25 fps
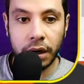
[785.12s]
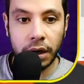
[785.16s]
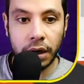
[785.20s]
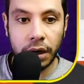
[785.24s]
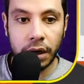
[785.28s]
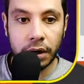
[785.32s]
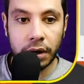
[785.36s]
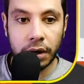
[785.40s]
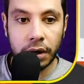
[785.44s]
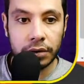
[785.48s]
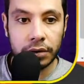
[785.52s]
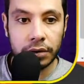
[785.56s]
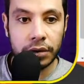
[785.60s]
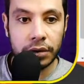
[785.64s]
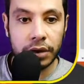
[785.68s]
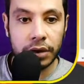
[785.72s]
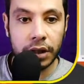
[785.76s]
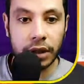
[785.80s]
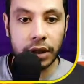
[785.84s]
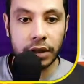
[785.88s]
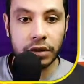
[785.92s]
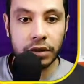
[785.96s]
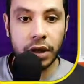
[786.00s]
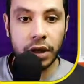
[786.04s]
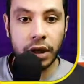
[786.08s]
other
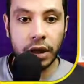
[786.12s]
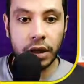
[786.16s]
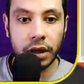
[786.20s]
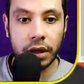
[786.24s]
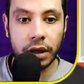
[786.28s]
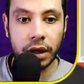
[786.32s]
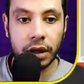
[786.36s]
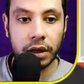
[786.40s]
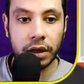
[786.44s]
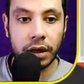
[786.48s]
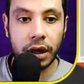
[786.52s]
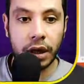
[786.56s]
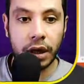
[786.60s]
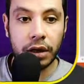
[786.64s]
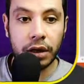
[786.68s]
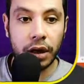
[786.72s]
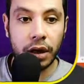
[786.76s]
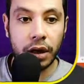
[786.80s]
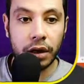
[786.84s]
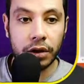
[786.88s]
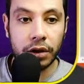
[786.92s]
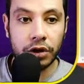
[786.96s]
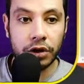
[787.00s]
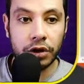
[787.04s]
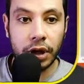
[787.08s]
things like a
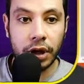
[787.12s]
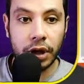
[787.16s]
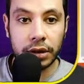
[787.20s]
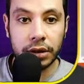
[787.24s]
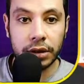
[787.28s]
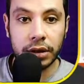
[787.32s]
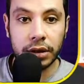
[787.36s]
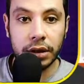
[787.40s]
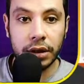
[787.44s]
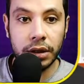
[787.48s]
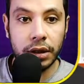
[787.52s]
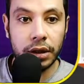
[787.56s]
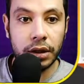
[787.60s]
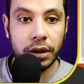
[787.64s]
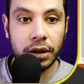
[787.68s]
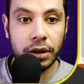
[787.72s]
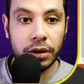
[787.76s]
car shuttle